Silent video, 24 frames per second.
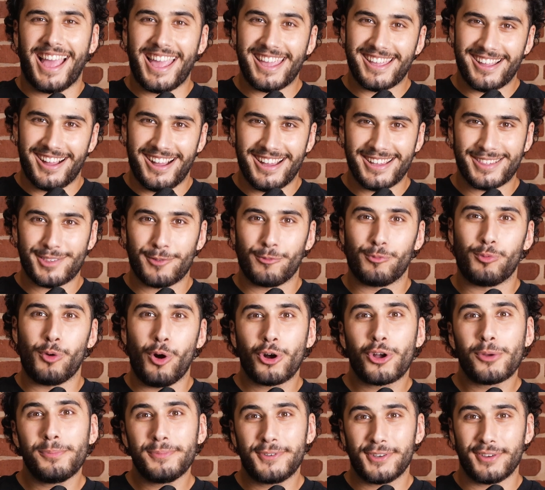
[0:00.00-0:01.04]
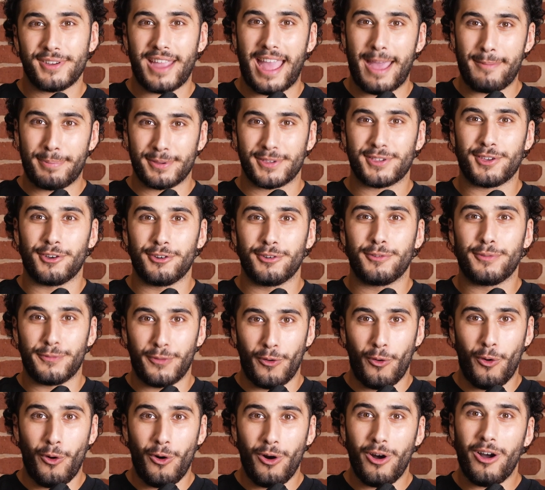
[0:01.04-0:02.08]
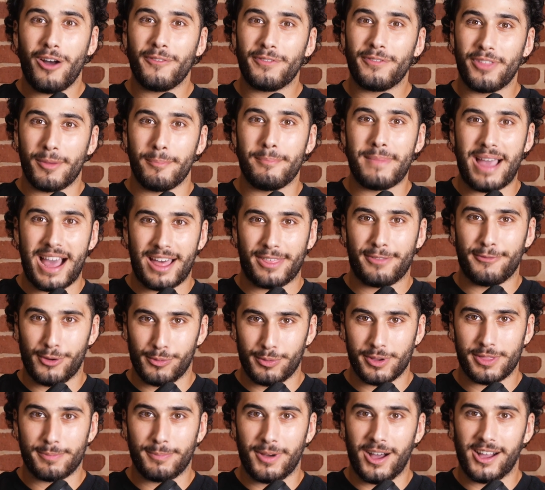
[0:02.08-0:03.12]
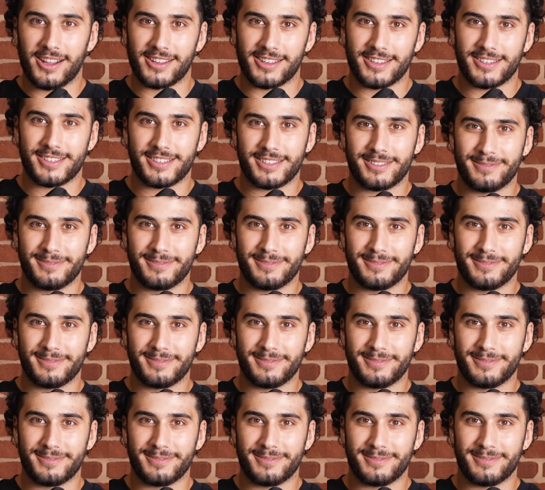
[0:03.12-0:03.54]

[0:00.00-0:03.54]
Hey guys, welcome to episode 4 of the Mouthful with Marcus.